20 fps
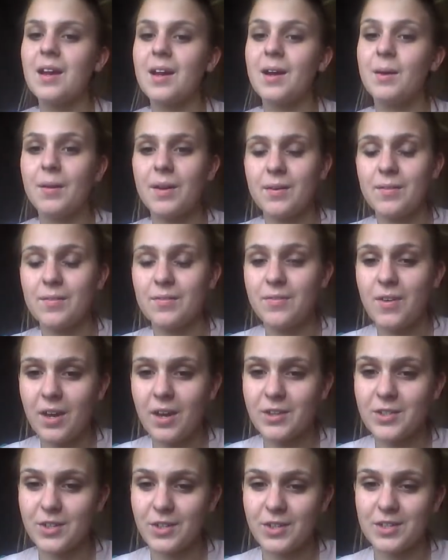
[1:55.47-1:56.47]
Now when I
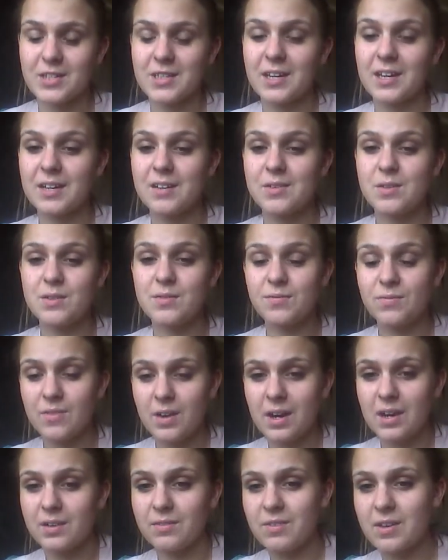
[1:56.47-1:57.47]
first used it, it was
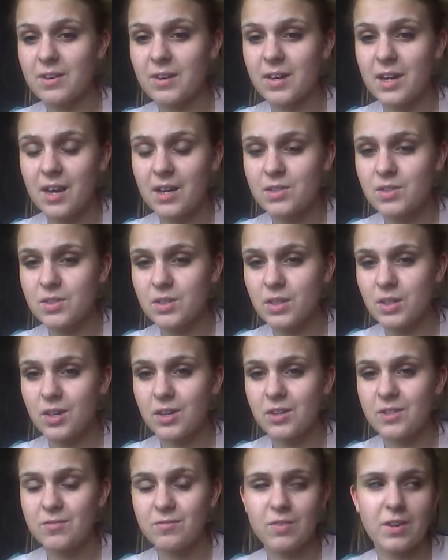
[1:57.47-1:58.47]
very, very hard to
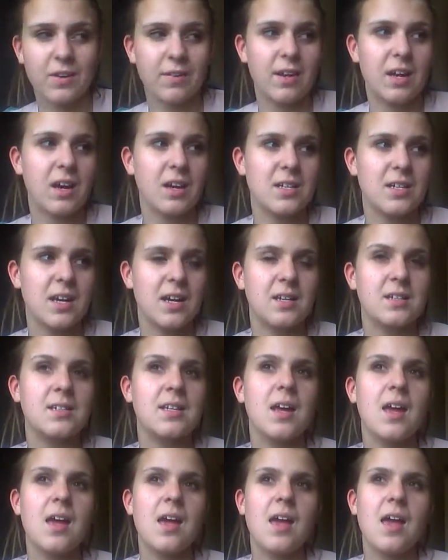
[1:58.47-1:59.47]
use, very hard, and
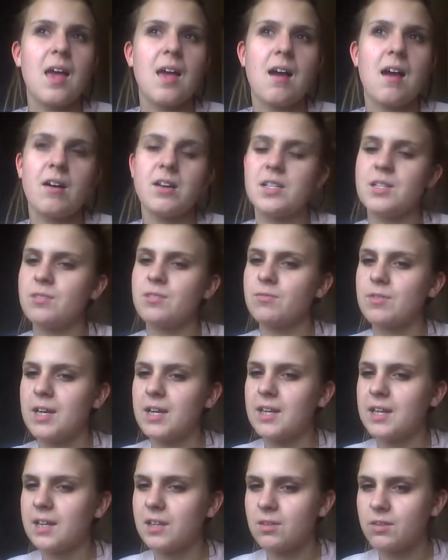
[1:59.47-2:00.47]
I didn't
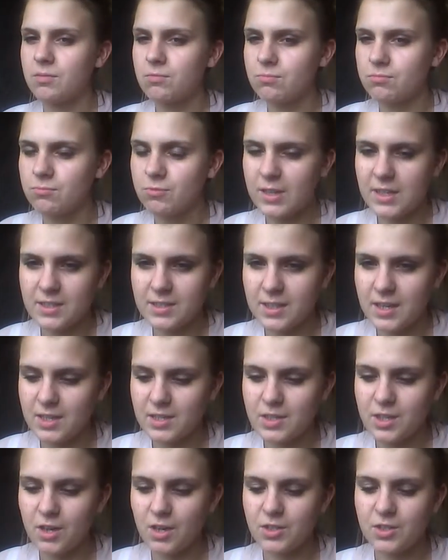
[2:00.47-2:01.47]
really
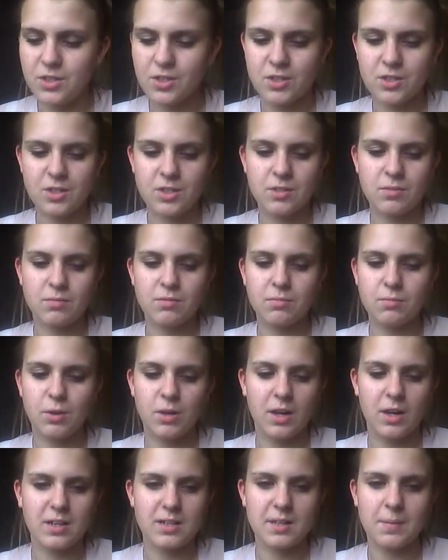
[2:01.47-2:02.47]
research it, I just
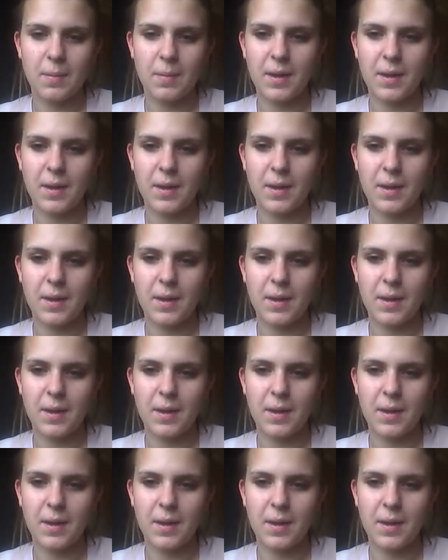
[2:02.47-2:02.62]
wanted the